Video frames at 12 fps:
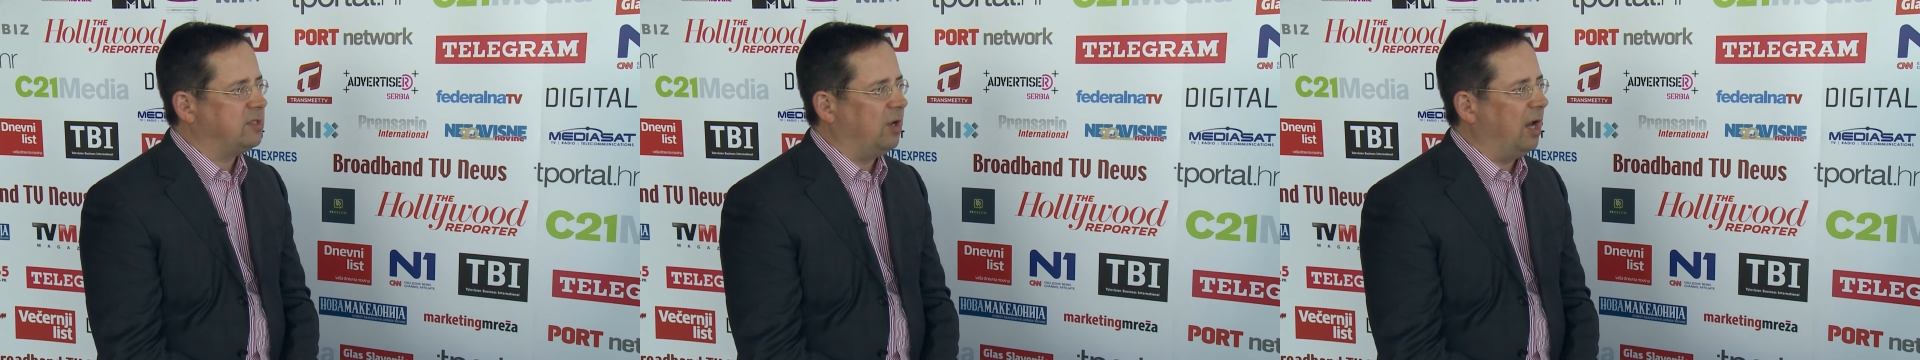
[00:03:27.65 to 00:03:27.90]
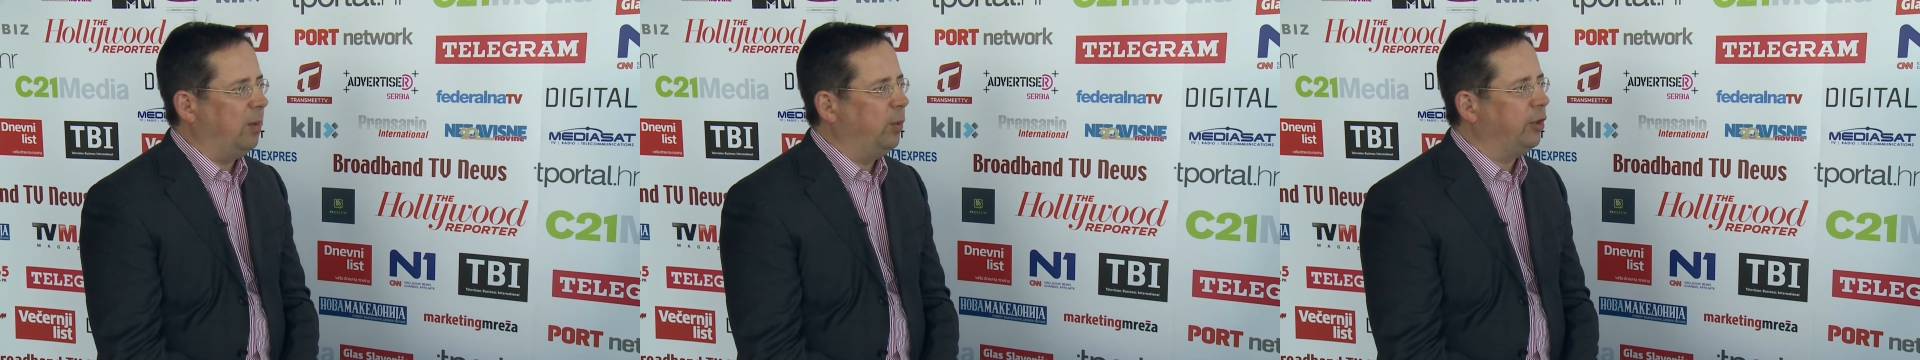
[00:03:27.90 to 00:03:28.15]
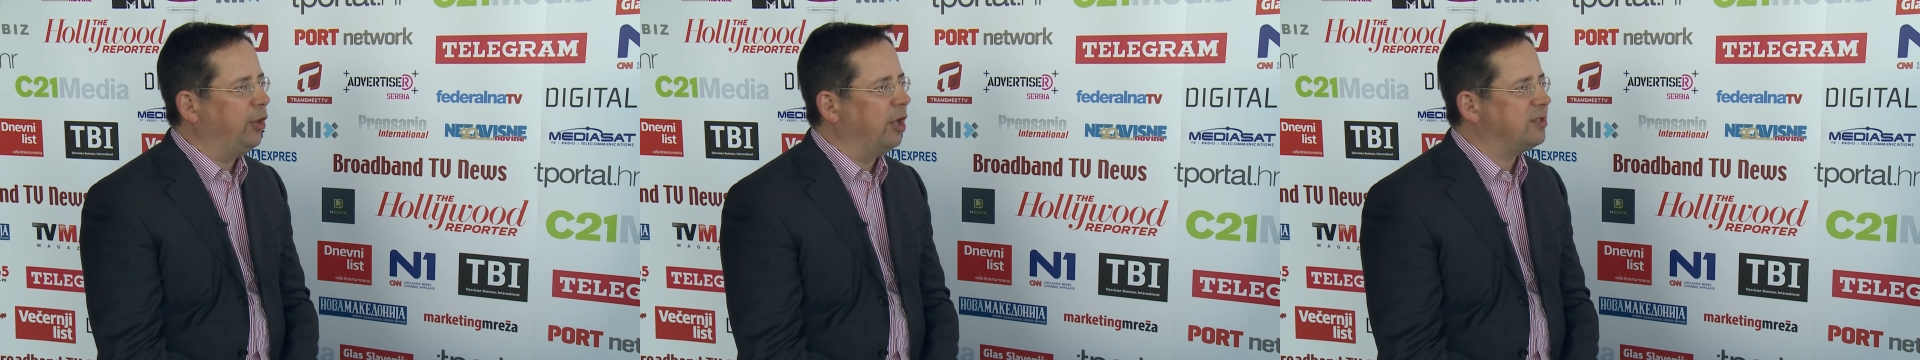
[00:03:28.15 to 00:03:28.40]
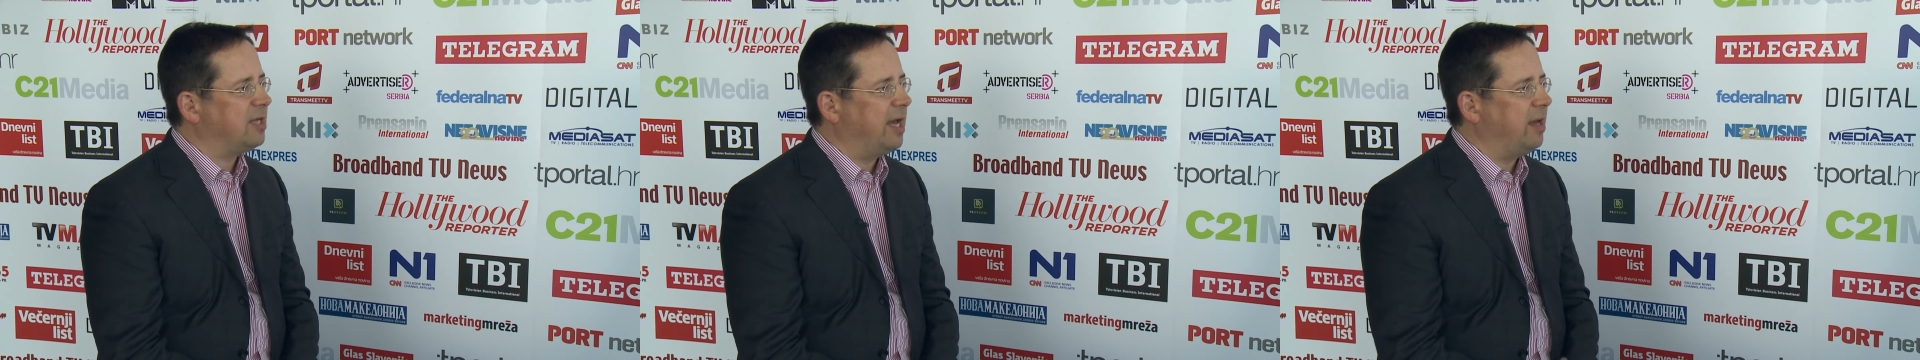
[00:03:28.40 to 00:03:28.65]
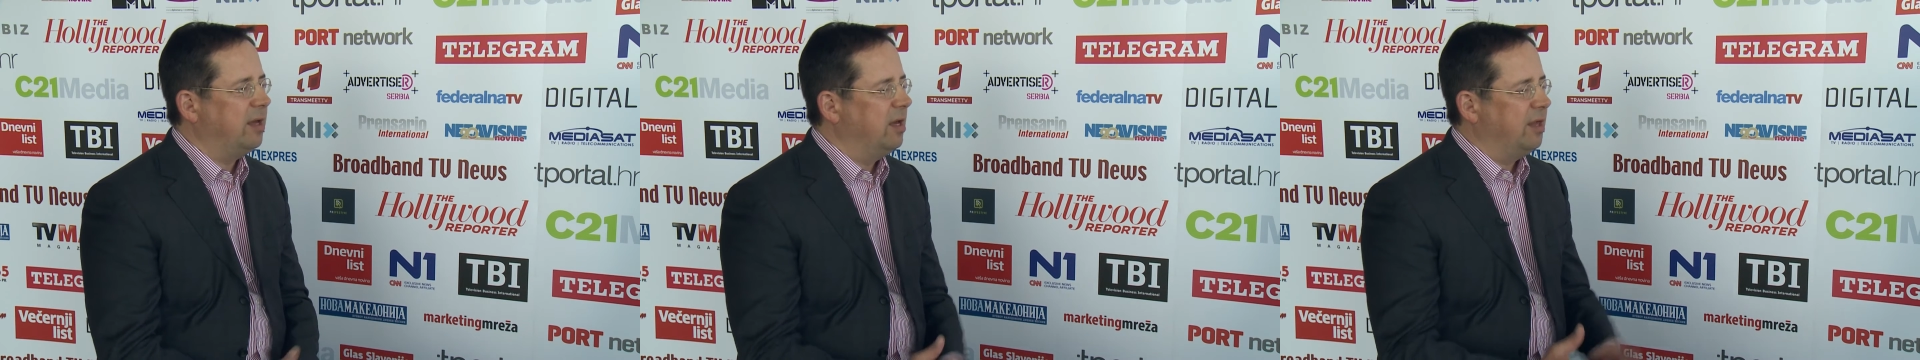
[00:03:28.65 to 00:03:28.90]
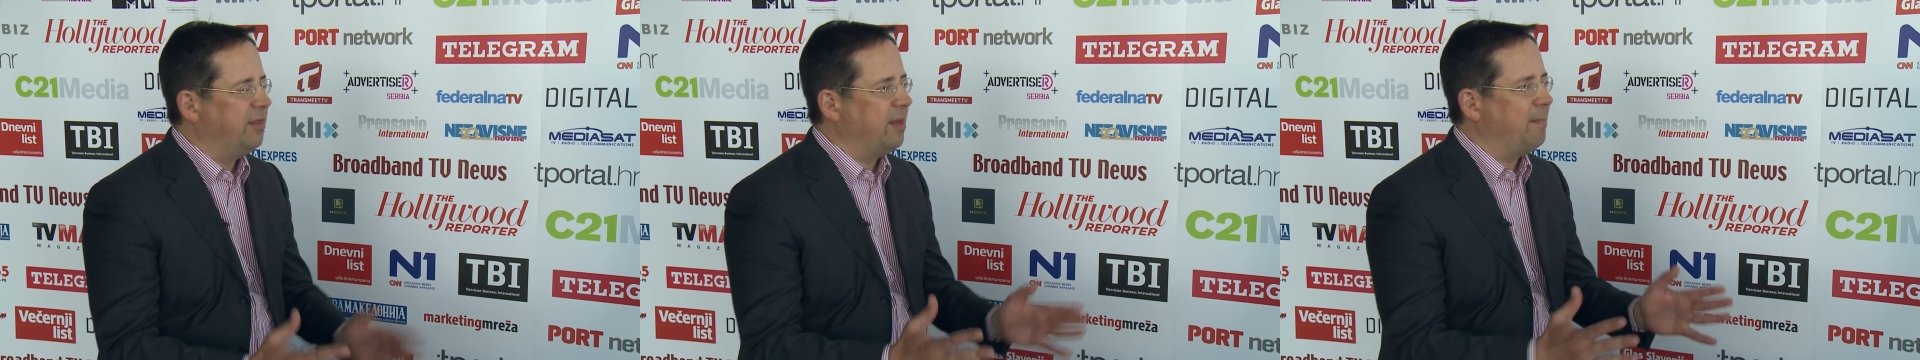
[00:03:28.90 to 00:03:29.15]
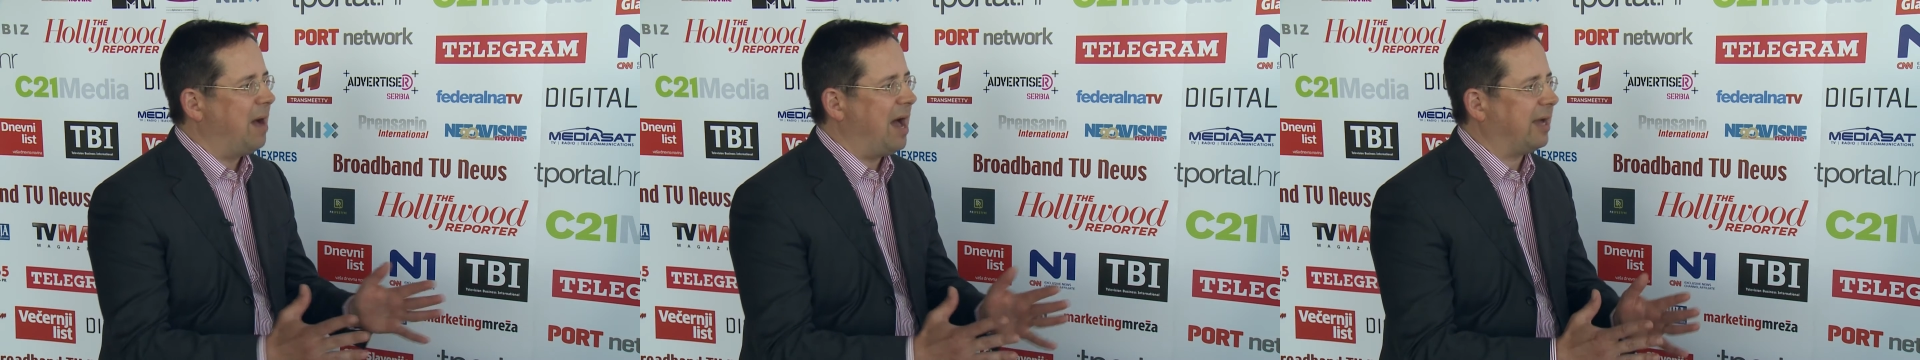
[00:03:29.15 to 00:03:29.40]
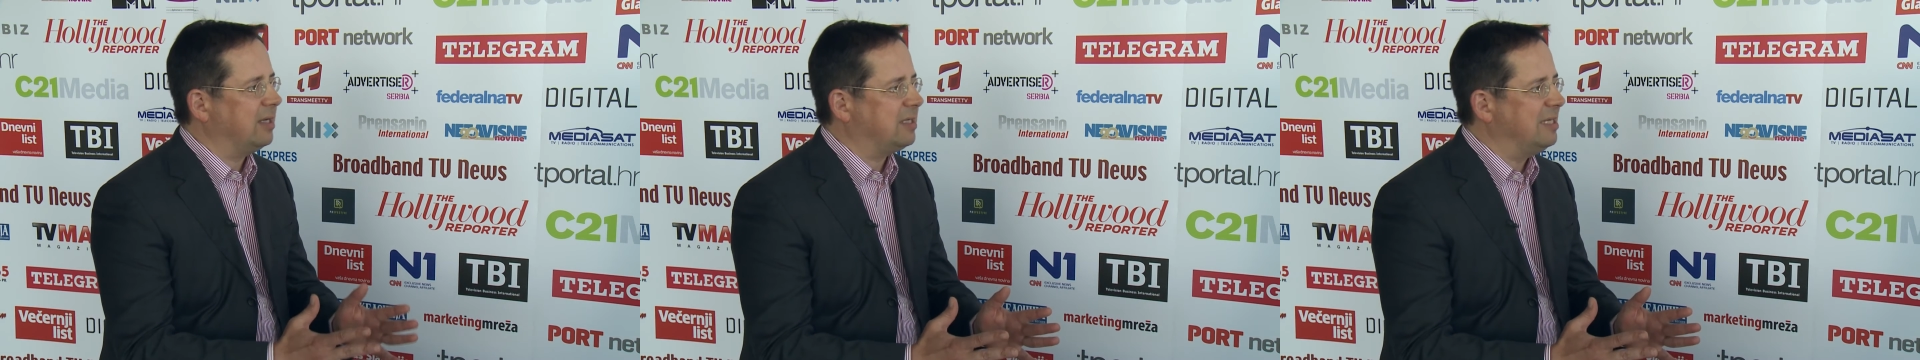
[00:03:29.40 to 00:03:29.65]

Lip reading: So I would not say the market